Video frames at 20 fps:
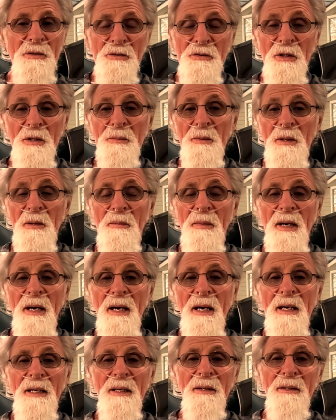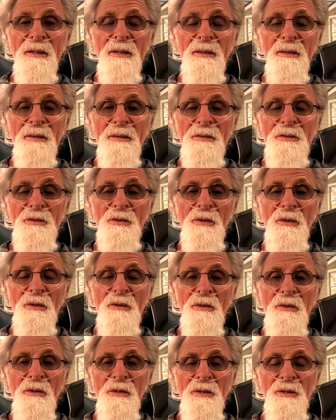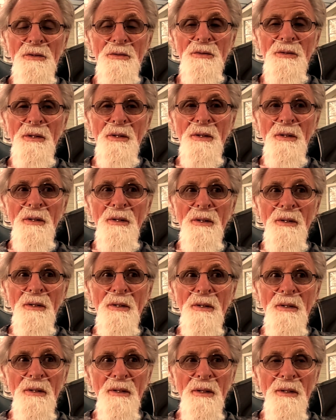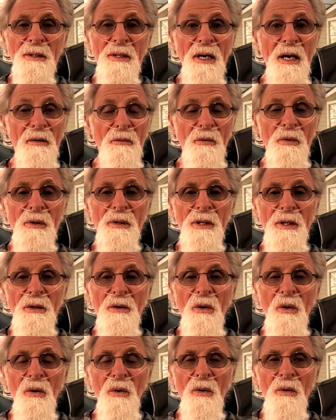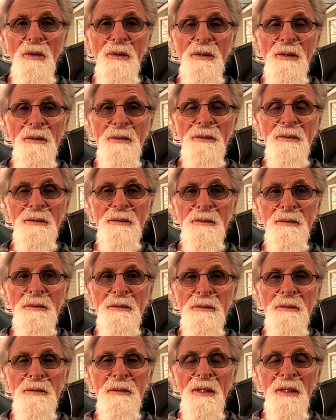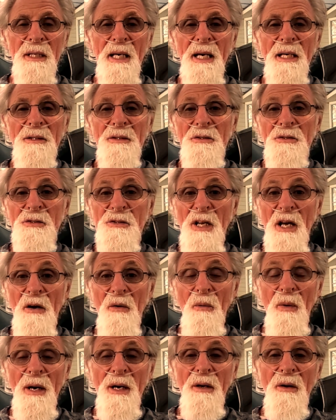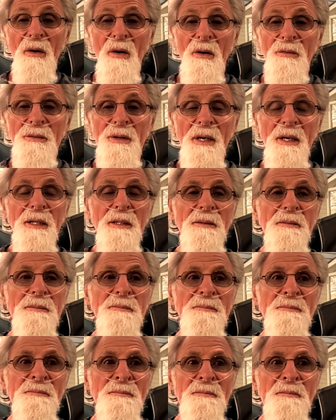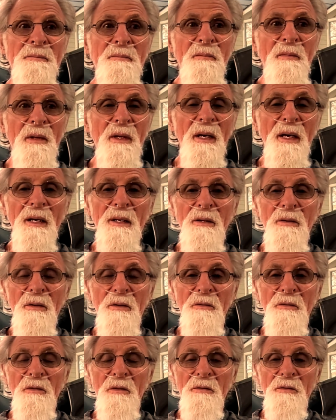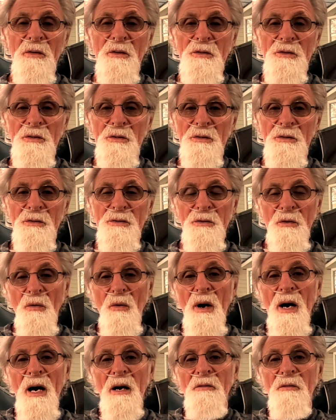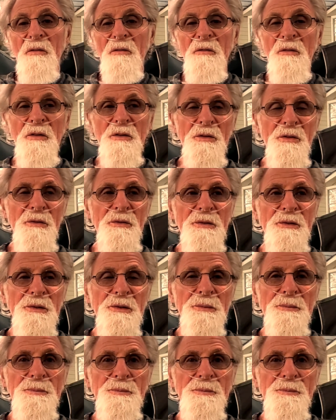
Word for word: sleeping bag in the circle because it got really cold. And I had to stay awake all night and look for visions, cry for visions.